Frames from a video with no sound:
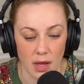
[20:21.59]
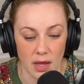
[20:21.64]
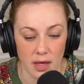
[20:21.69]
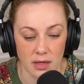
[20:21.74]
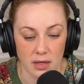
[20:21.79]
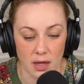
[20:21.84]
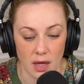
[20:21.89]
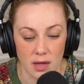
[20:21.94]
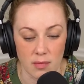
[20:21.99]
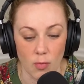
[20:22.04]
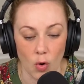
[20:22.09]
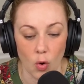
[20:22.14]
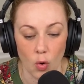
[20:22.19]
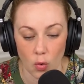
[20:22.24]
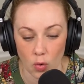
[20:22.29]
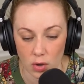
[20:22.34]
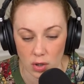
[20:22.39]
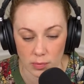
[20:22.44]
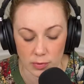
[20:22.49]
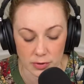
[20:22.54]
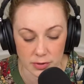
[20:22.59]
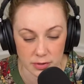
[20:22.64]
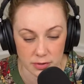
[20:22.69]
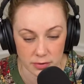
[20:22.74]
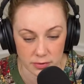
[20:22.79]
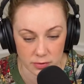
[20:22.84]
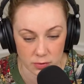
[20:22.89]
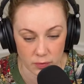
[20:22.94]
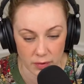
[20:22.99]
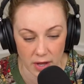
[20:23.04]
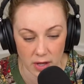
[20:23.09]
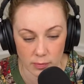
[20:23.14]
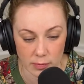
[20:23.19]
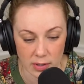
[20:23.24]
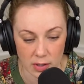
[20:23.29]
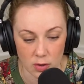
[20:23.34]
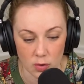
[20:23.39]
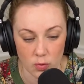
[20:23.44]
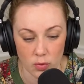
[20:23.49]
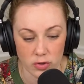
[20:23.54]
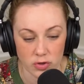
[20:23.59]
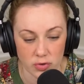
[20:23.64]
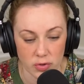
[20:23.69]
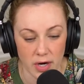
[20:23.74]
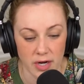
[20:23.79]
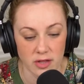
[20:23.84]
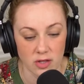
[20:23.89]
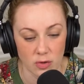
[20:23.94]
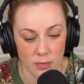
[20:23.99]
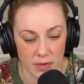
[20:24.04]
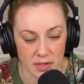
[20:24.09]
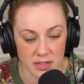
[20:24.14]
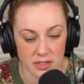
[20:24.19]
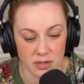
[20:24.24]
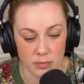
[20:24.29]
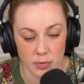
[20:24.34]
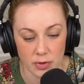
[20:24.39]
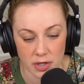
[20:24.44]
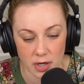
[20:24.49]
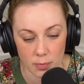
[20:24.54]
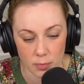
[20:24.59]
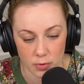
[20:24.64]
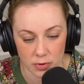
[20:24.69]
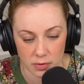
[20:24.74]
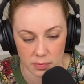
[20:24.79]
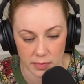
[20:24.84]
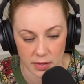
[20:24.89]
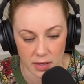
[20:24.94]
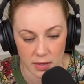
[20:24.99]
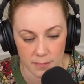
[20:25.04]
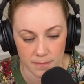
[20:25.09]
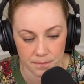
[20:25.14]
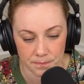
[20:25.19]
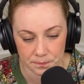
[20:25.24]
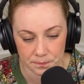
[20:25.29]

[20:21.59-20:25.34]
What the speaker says: and I am horrible to those around me who are trying their best to put up with me.